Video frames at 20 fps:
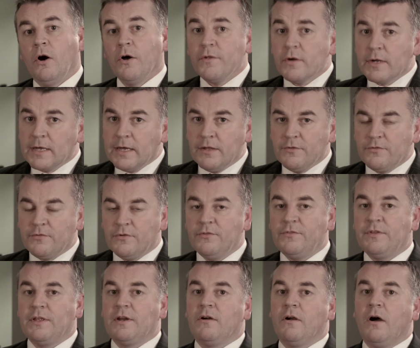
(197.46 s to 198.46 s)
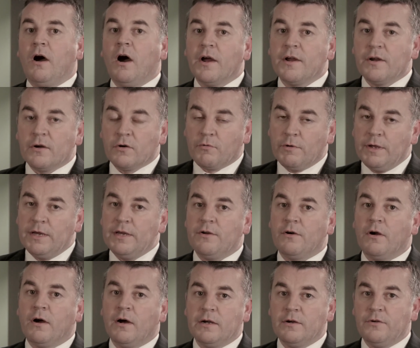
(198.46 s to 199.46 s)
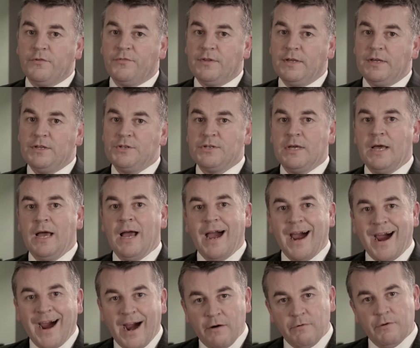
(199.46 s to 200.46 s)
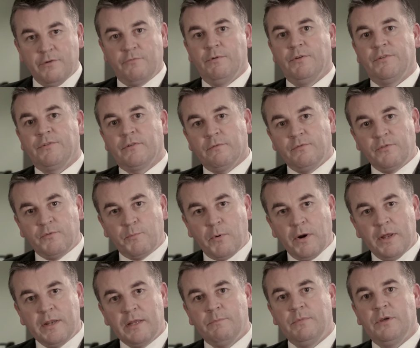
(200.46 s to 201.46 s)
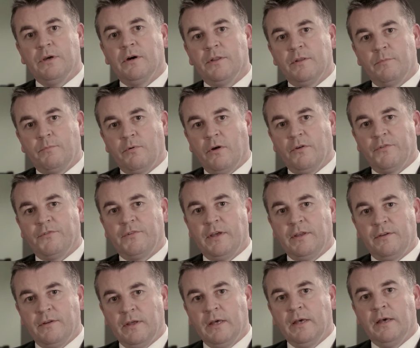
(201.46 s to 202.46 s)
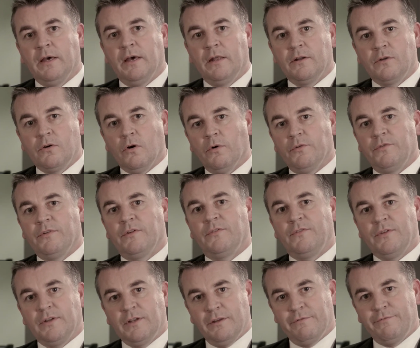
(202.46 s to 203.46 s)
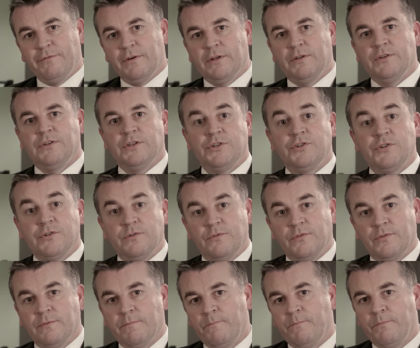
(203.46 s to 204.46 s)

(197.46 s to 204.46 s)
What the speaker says: Other cancers that are higher grade or higher stage are at risk of spreading beyond the prostate and causing significant issues.